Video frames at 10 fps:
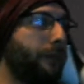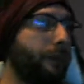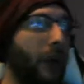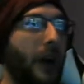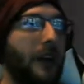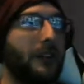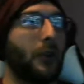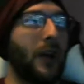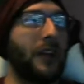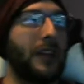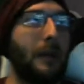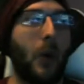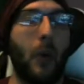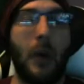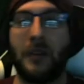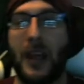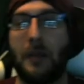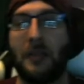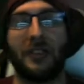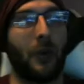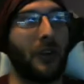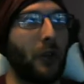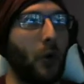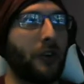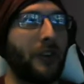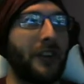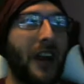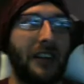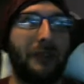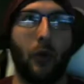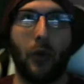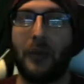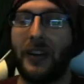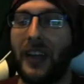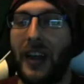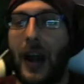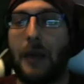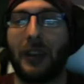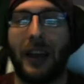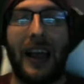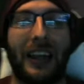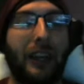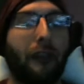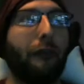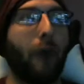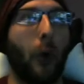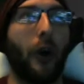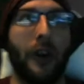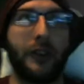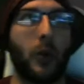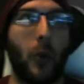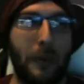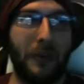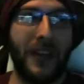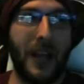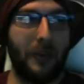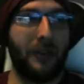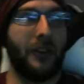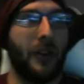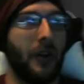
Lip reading: Alright, so right now my weapon damage is only 294, but again, I am lacking 400 weapon damage.